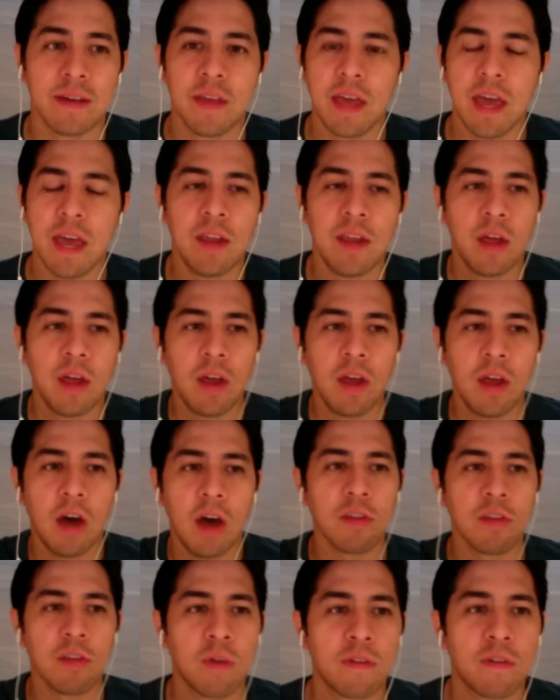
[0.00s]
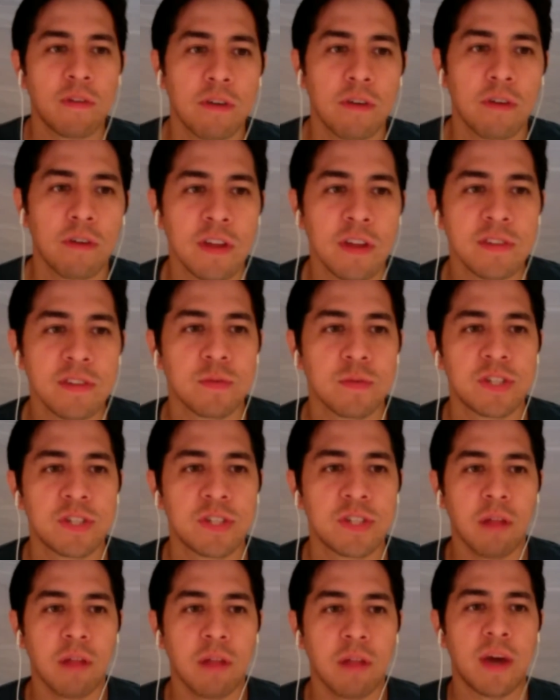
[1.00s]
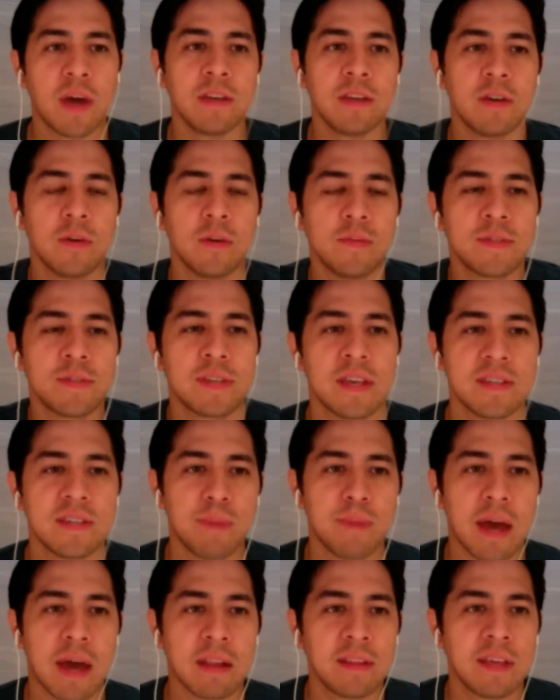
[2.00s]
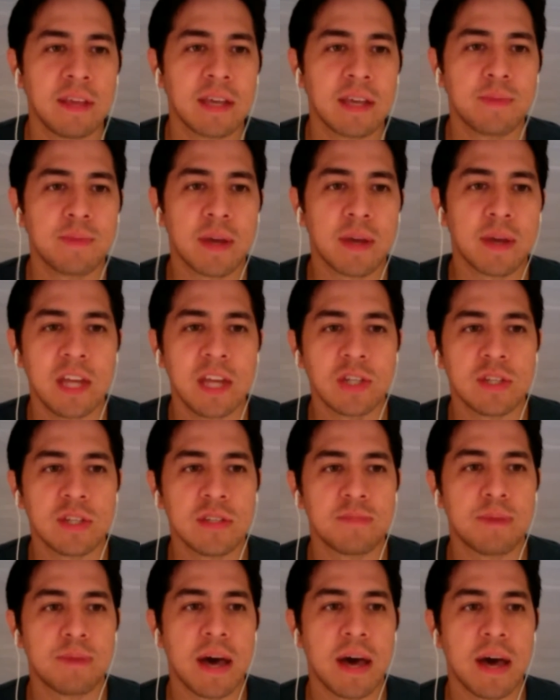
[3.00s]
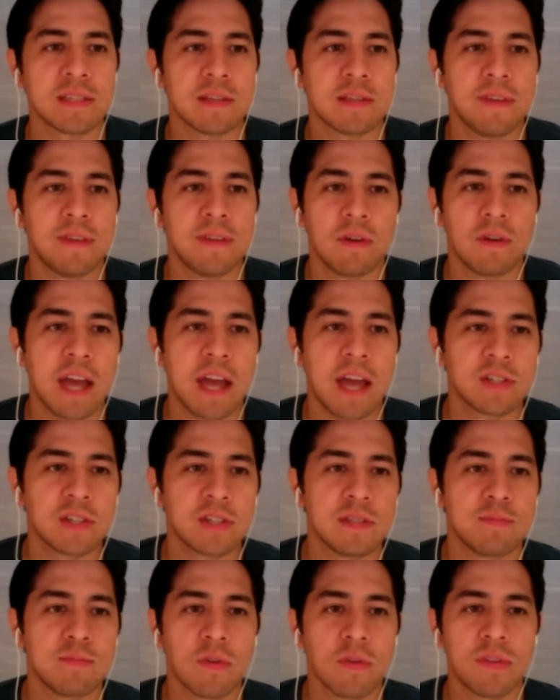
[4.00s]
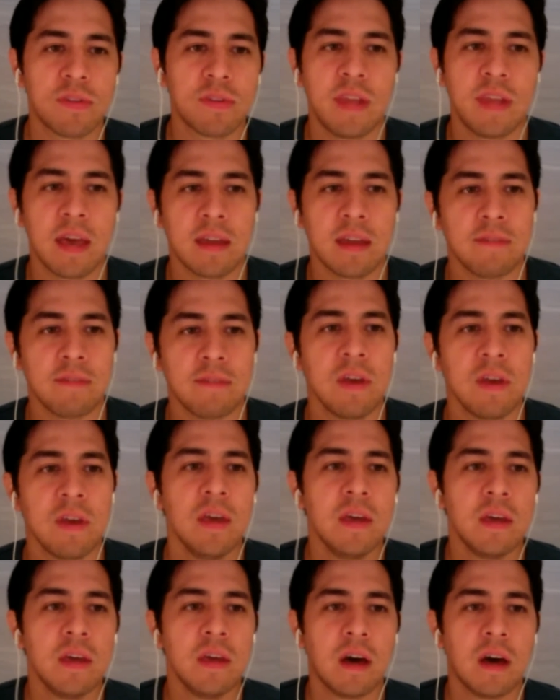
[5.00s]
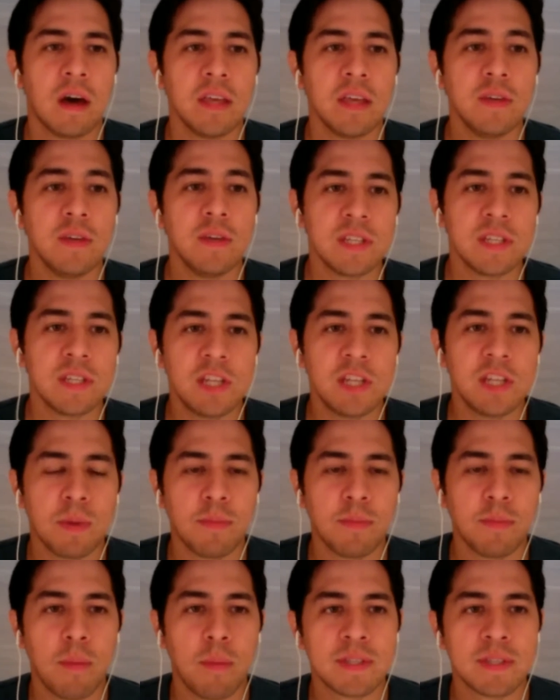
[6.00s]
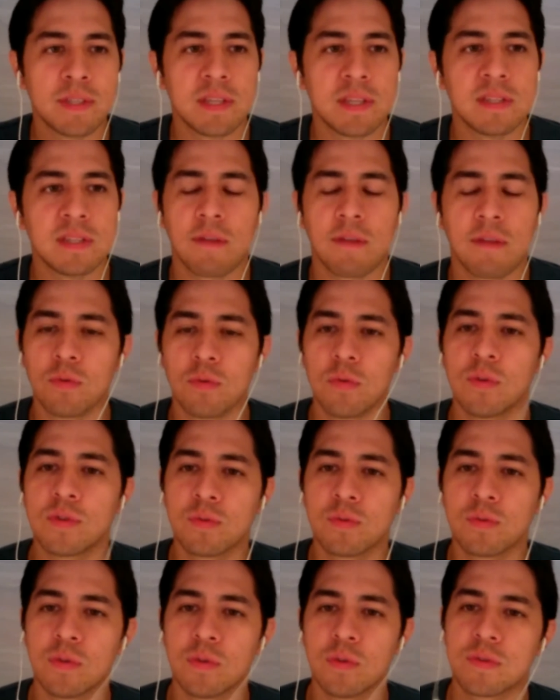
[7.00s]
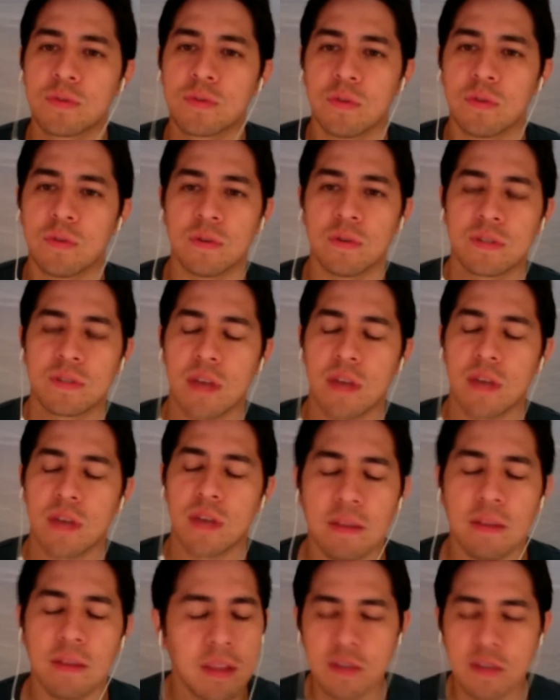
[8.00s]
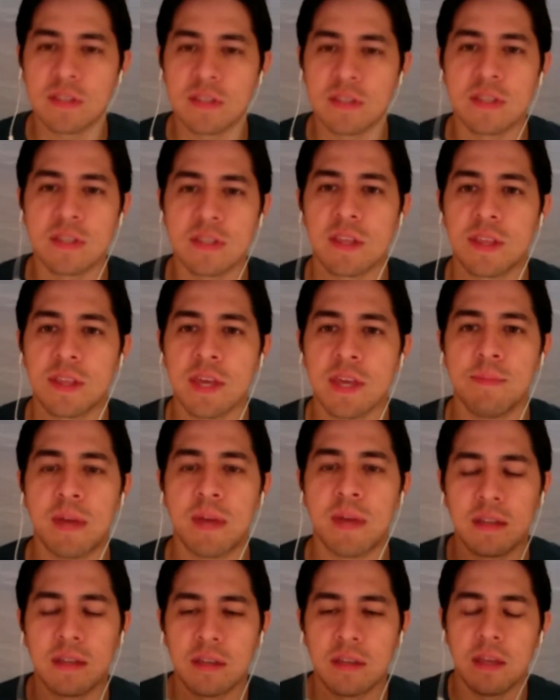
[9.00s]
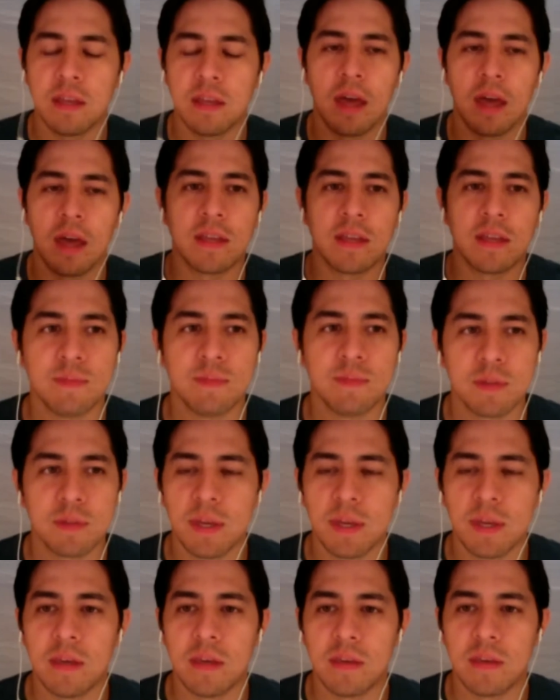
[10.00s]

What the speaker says: And another one of our friends, Rochelle Weinkoop, says modeling expectations, positive interactions more than negative, using teachable moments instead of rules, rules, rules. This is a theme that it seems to be,